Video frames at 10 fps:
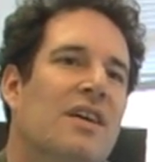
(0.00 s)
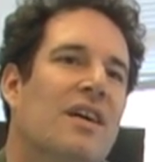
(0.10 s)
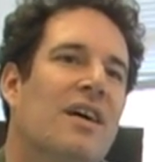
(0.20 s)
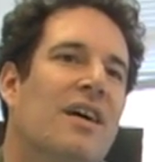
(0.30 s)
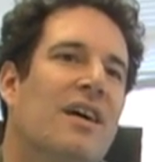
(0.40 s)

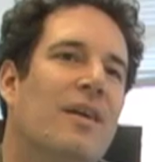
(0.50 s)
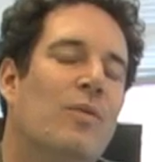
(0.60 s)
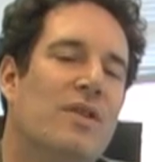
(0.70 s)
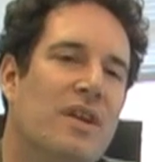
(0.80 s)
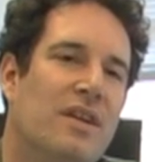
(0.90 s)
uh,
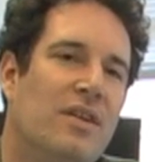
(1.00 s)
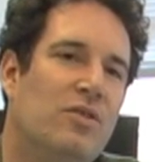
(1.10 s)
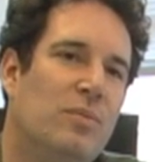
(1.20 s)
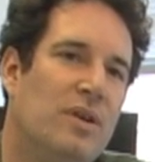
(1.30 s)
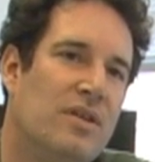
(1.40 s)
when they need
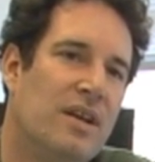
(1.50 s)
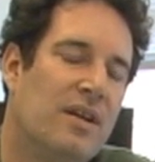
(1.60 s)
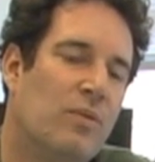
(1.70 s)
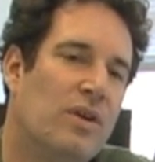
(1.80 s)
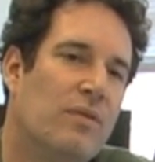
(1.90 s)
to be, they
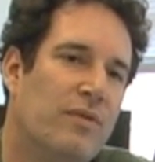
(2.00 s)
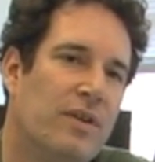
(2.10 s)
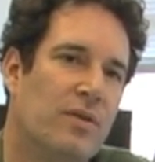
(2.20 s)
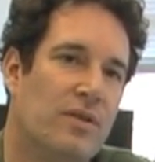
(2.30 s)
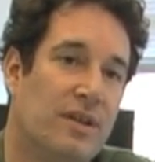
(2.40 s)
can
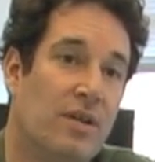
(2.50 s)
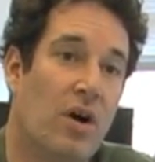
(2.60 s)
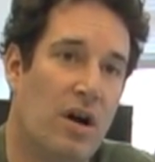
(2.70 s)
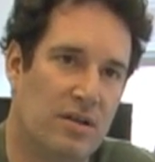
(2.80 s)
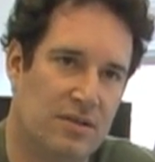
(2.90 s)
reconfigure and then
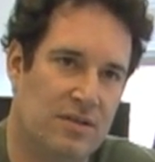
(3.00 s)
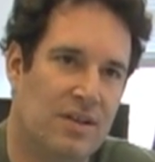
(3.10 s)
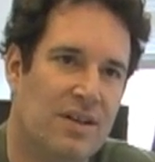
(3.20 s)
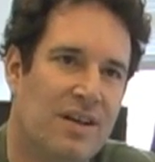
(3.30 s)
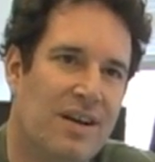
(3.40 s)

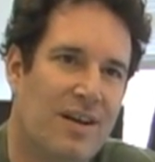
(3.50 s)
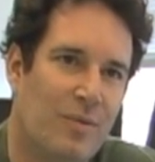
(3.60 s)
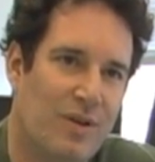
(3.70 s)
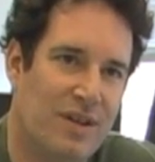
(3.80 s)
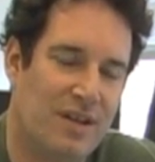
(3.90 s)
harden
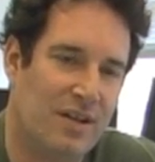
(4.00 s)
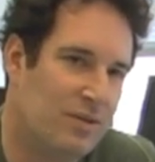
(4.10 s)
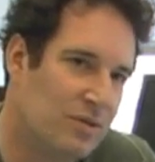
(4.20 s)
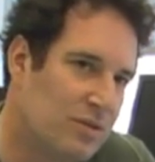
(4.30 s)
um, when they need to.